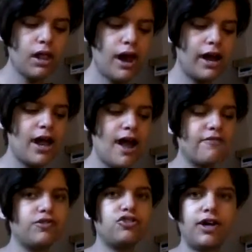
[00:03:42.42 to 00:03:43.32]
I
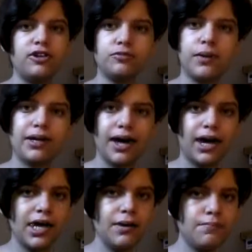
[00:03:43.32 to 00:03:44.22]
haven't changed my
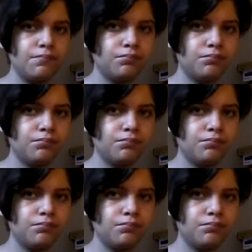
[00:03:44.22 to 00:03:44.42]
diet.